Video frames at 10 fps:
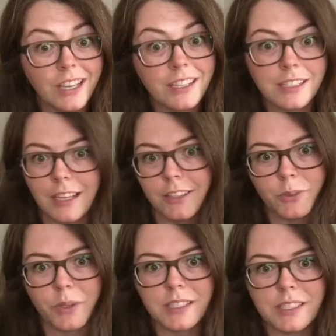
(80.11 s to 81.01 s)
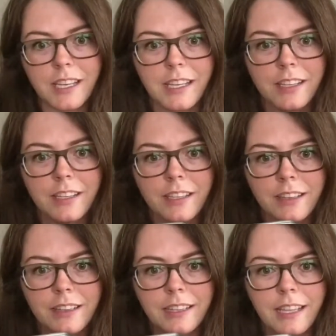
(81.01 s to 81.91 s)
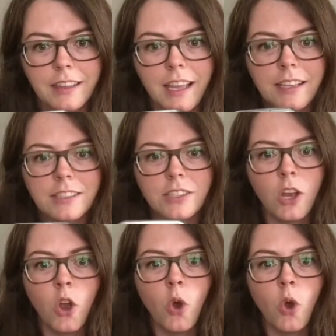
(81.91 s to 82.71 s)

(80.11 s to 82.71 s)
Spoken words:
as Altoids tin like that.